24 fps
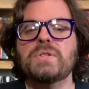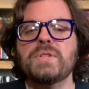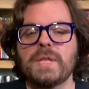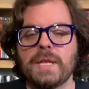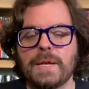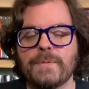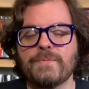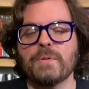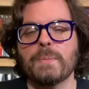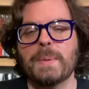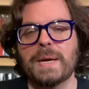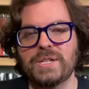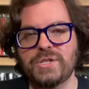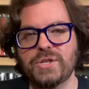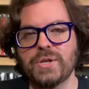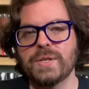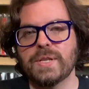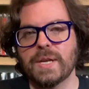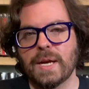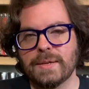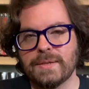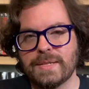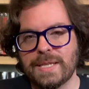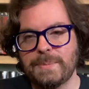of the information
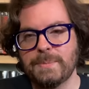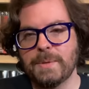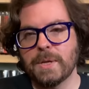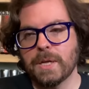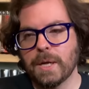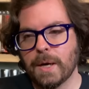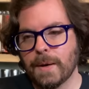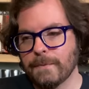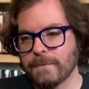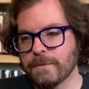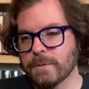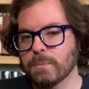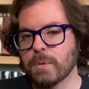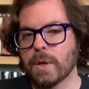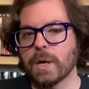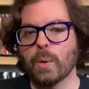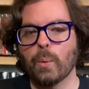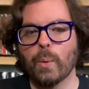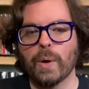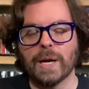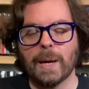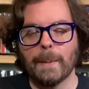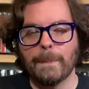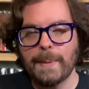does seem to come from like
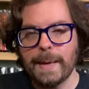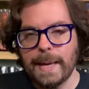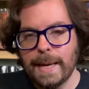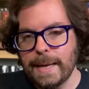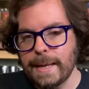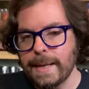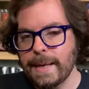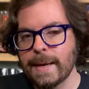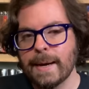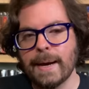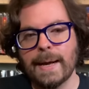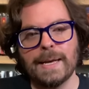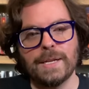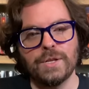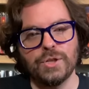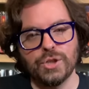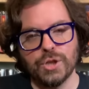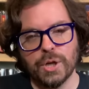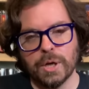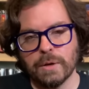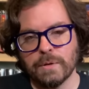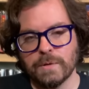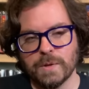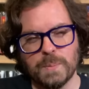Wikipedia and
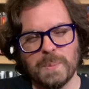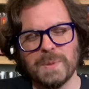journals.